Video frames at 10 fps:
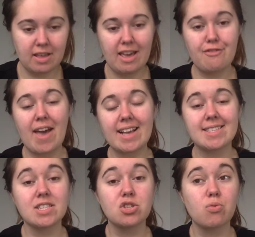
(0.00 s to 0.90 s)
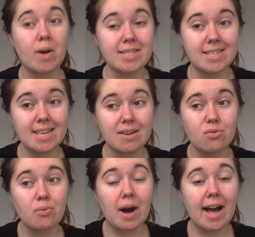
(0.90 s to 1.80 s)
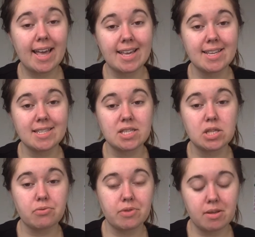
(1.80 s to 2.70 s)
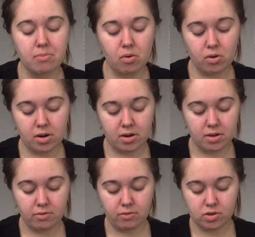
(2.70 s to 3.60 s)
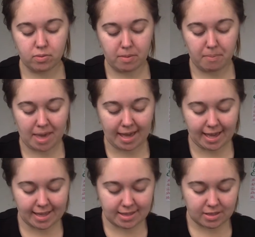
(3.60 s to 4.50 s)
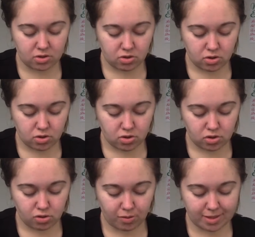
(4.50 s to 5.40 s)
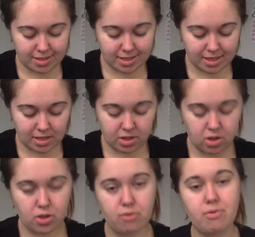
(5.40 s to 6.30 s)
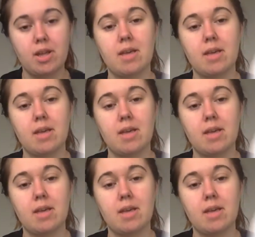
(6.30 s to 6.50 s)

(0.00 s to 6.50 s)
If x is 20, y is 3 more, which would make it 23.